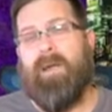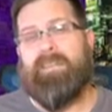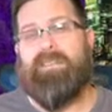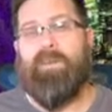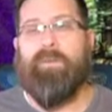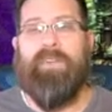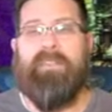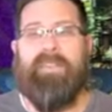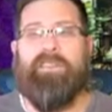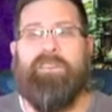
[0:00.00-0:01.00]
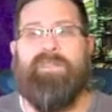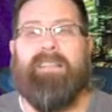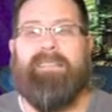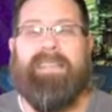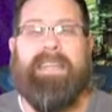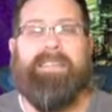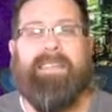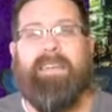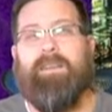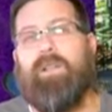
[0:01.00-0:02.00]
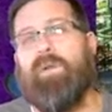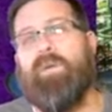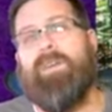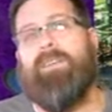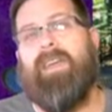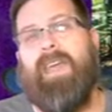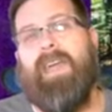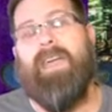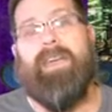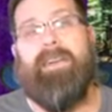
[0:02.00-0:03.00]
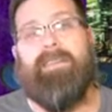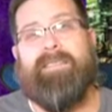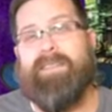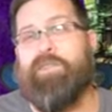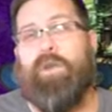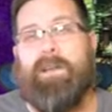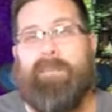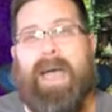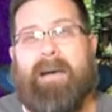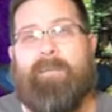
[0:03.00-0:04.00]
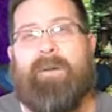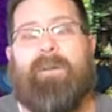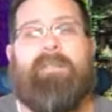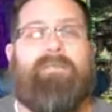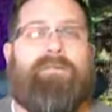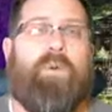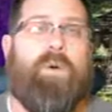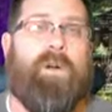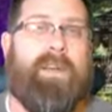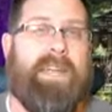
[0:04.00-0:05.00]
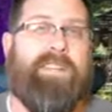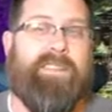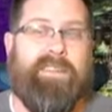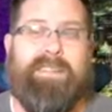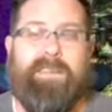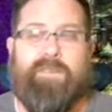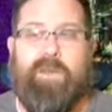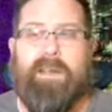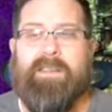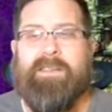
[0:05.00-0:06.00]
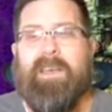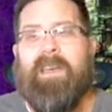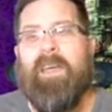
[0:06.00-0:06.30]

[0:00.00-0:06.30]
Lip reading: do think they should have at least included a district map for each of the districts.